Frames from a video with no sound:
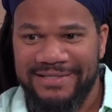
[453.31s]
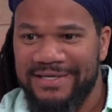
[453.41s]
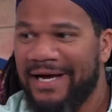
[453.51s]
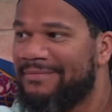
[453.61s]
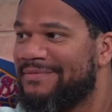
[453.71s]
it
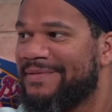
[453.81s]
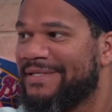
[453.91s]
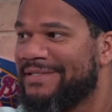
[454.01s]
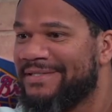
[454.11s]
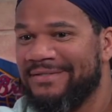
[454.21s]
stopped
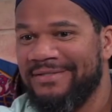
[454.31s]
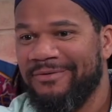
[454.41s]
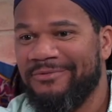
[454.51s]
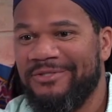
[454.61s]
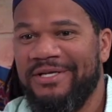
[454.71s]
because
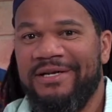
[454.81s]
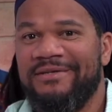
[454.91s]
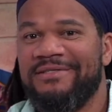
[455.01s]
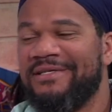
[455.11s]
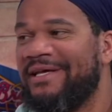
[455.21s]
there was nothing
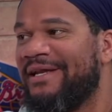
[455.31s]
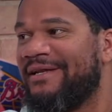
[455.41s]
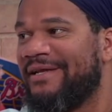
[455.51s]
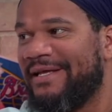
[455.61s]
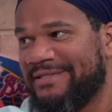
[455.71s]
else to
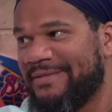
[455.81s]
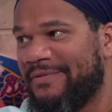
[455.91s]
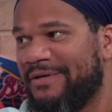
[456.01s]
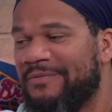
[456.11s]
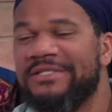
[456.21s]
get at someone.